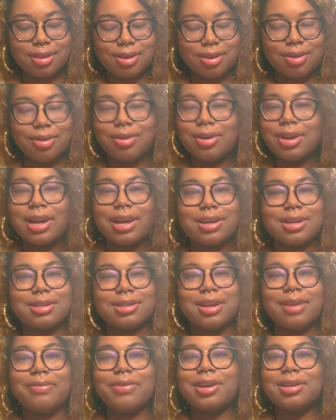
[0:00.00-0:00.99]
Okay, because
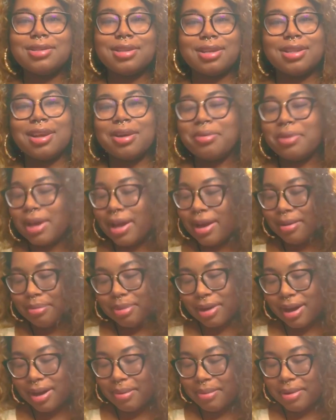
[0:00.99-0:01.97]
at first I thought we had a
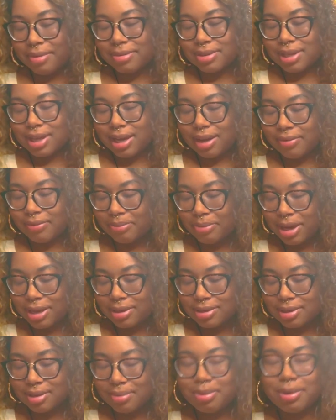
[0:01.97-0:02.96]
problem. I was like, my
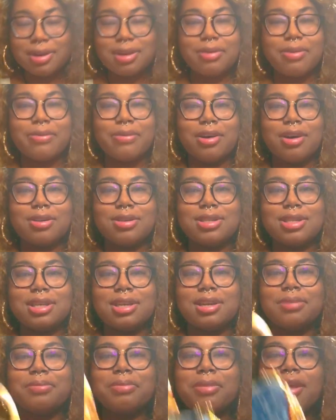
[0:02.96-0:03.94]
zipper is
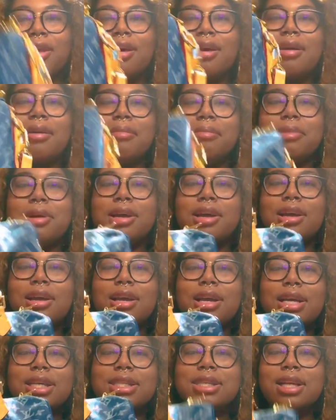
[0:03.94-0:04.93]
faulty. But
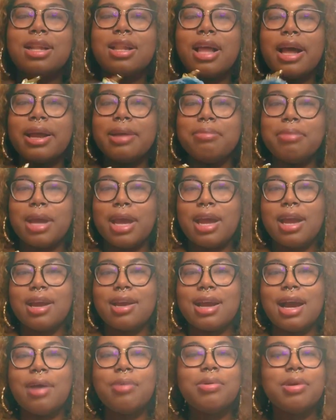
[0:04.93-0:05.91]
it's a light
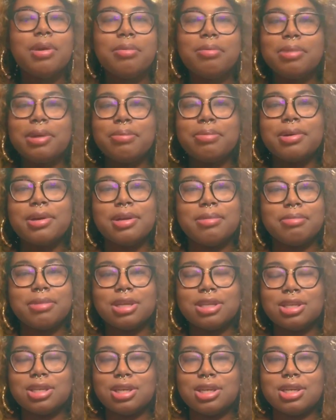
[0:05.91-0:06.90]
bag. I won't be putting
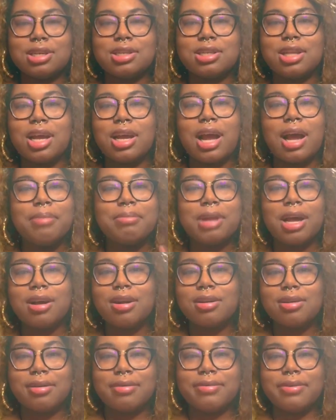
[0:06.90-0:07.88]
much in this. Like, I'm not
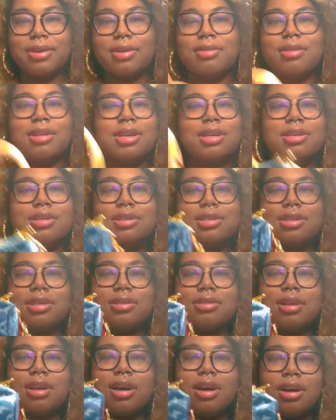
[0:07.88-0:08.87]
going to fill this
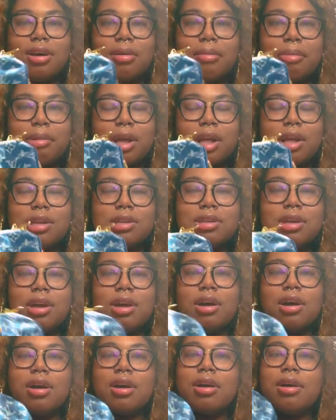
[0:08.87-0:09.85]
up.
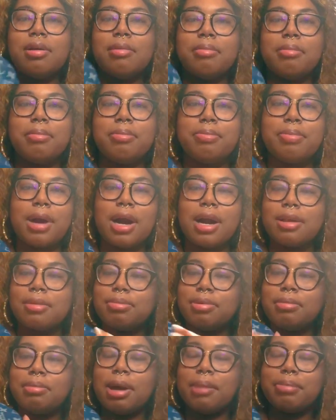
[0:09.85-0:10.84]
Um,
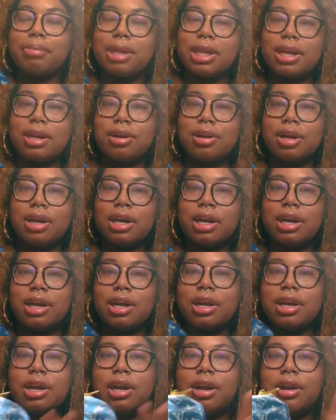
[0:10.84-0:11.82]
probably put my planner in
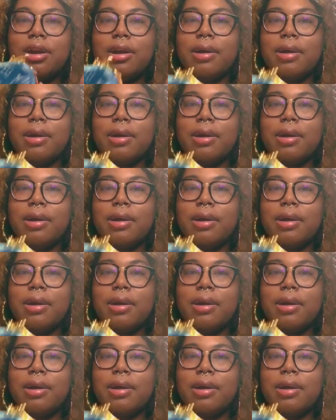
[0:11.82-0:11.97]
here.